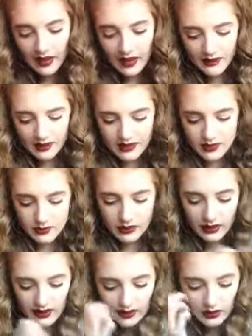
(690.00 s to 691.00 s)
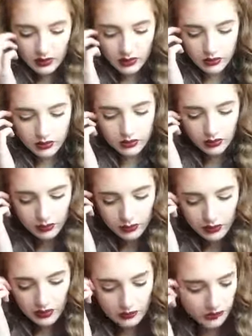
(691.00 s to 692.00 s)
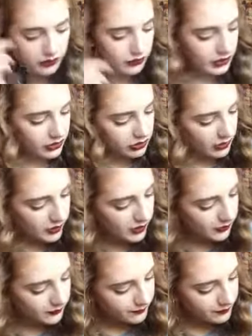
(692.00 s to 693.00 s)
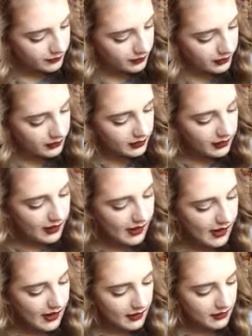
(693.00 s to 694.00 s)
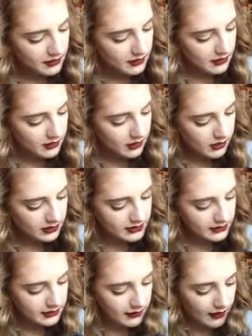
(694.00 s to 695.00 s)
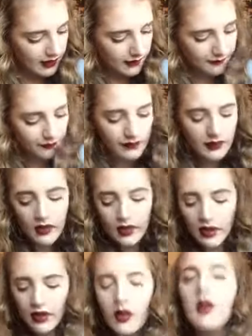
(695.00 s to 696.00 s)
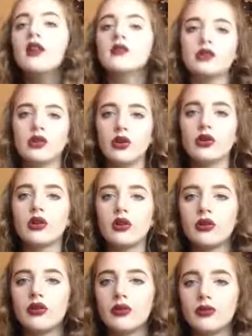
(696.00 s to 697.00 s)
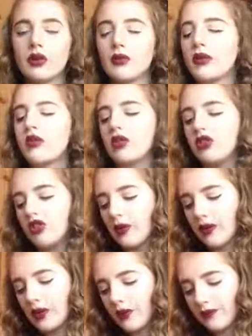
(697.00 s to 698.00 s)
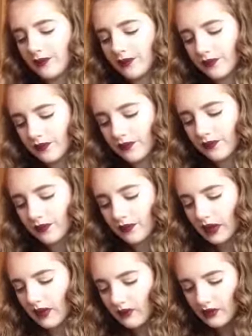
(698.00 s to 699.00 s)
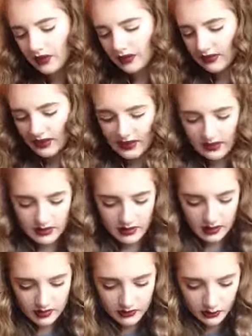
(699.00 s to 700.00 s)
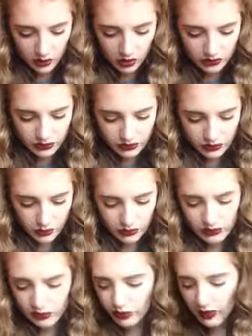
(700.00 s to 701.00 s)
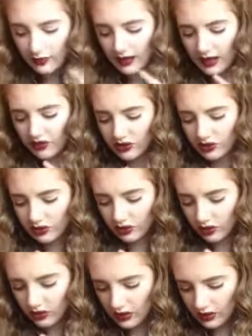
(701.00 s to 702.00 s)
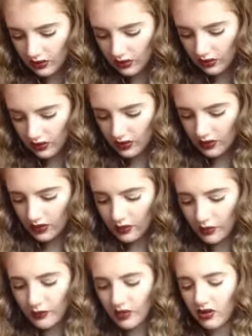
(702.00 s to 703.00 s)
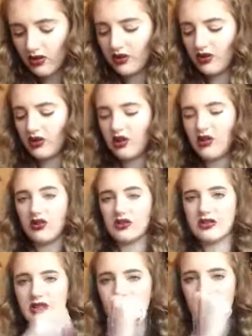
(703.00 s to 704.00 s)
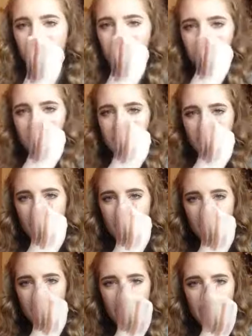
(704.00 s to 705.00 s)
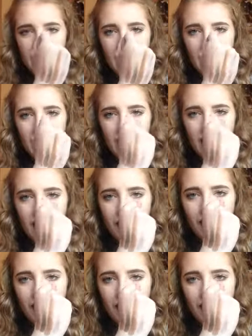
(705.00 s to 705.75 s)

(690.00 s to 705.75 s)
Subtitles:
In this one, it is a cool toned brown with green shimmer. Yes, see that? Cool toned brown with green shimmer. I haven't really said. Swatch is quite patchy and chunky. Oh my god, you cannot see it, look, it's the colour on the end there.